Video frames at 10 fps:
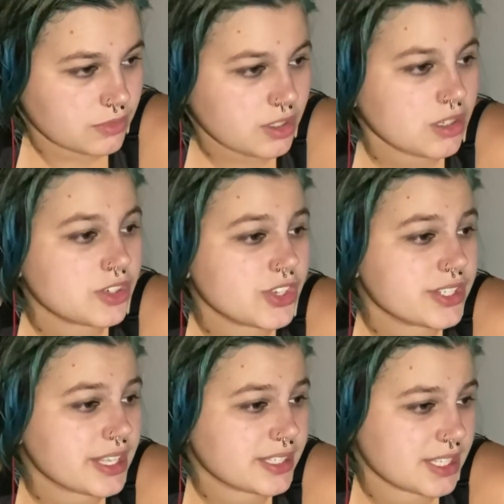And she
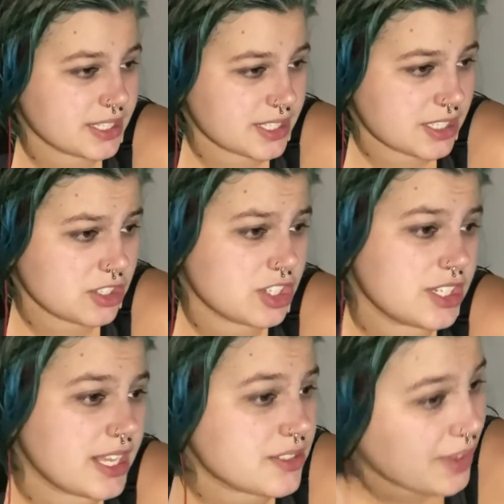says that since she
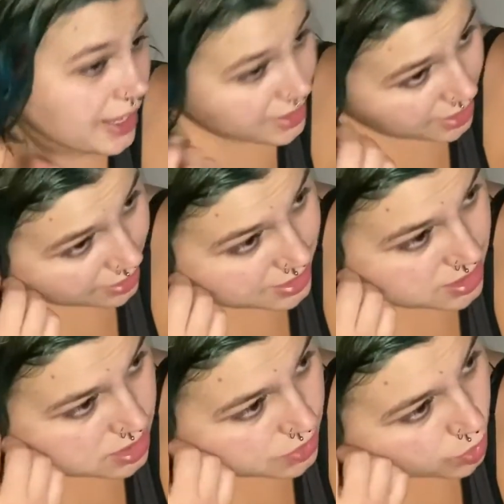takes violin
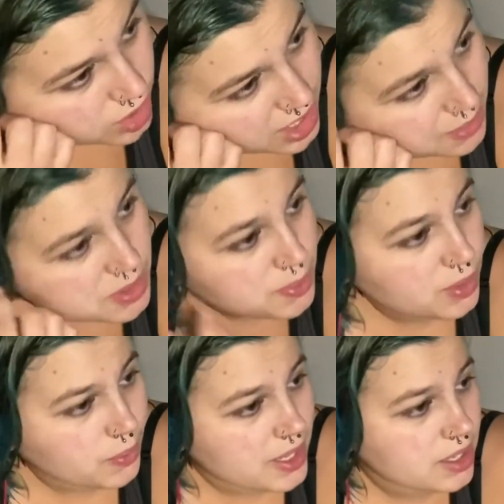lessons 4 times per
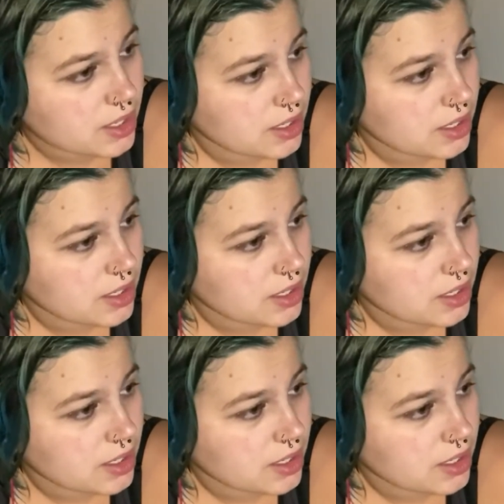week